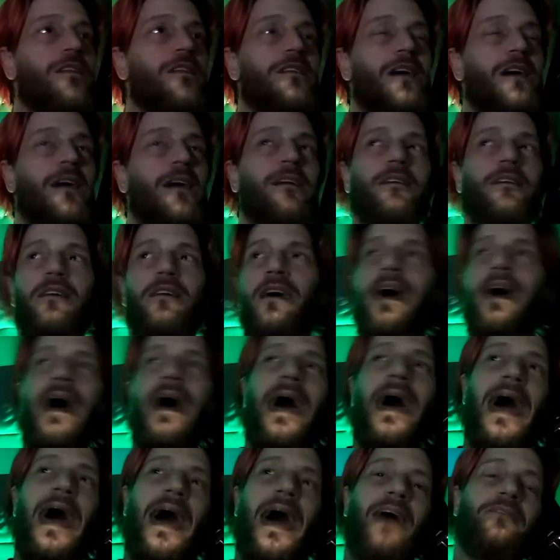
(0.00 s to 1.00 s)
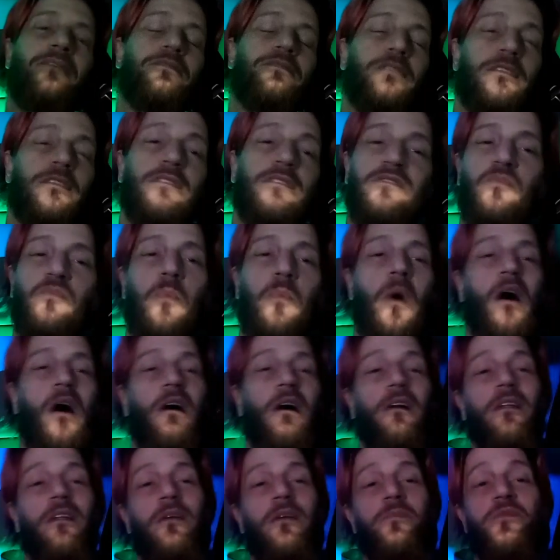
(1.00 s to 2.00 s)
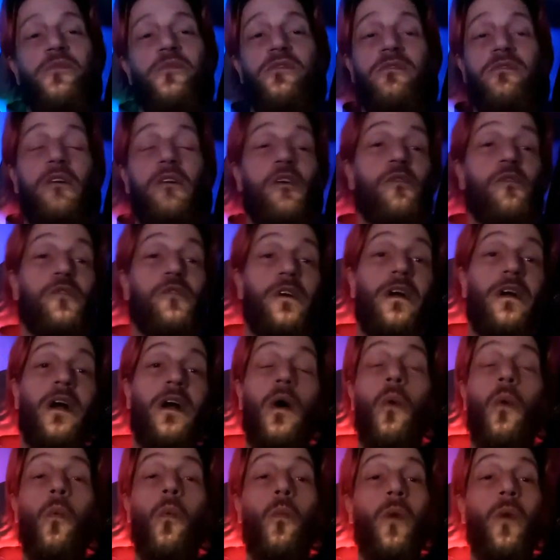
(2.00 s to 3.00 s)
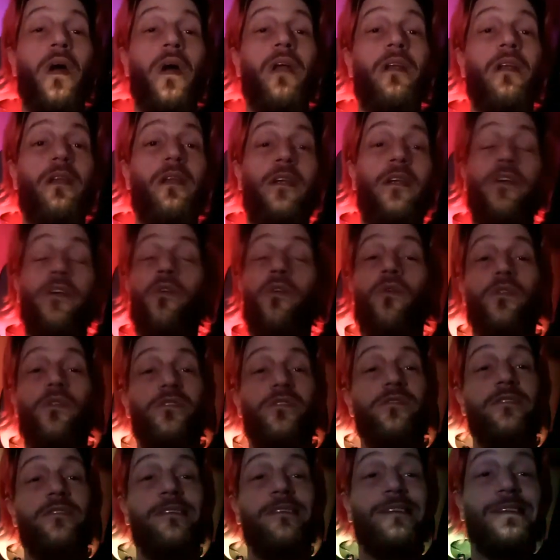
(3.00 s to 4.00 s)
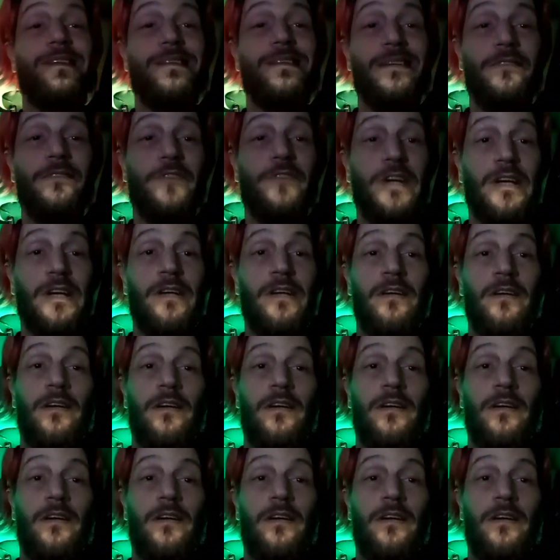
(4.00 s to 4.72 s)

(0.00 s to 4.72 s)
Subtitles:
Like, after this apocalypse is over, when you're still living,